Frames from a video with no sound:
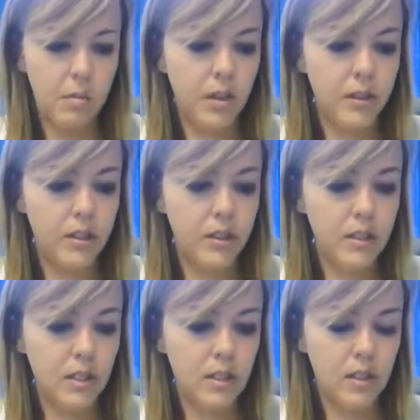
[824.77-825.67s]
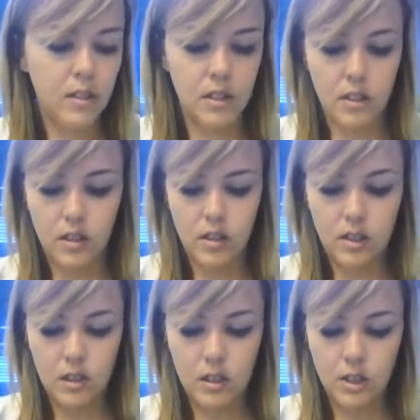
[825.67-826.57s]
But
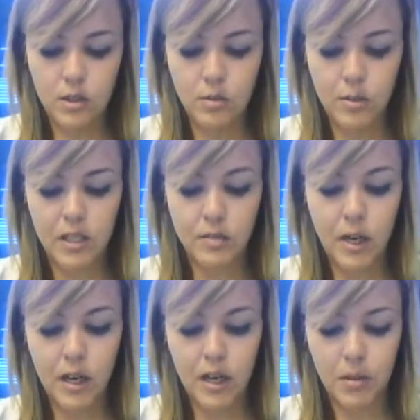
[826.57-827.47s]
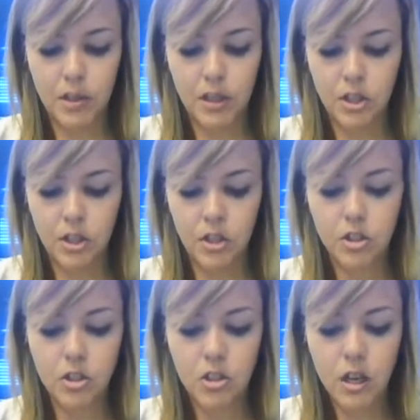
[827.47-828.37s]
it just makes my application
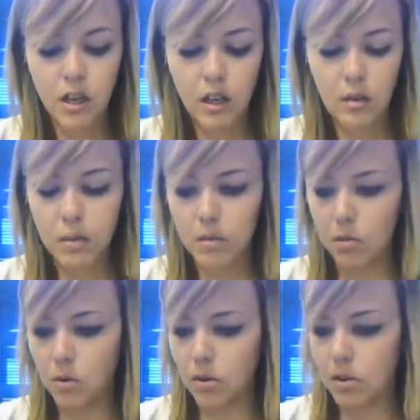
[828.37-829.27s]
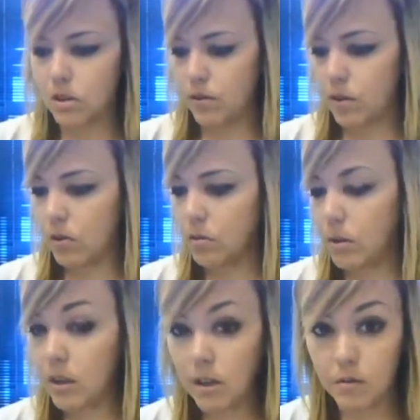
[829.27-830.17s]
just a tiny bit more difficult,
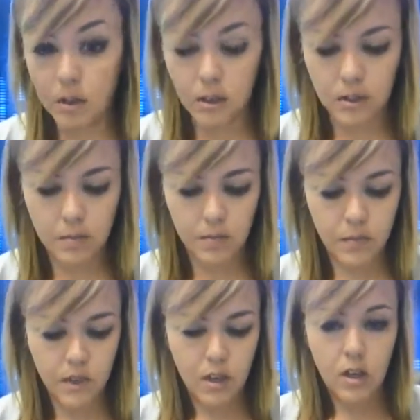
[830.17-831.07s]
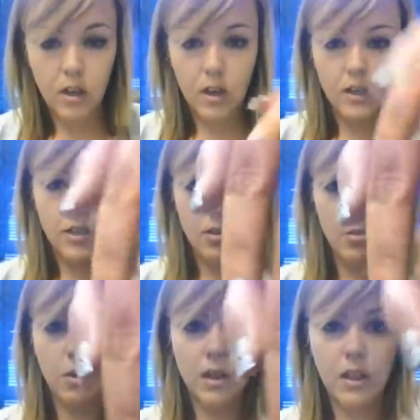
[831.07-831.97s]
but not really. Alright,
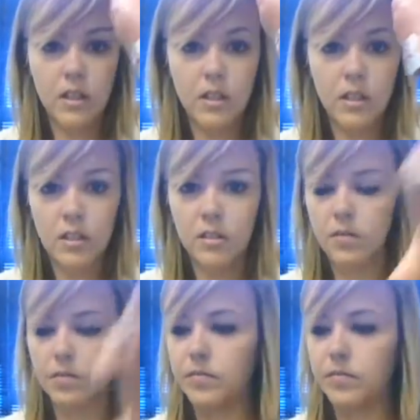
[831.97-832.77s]
so one hand is done.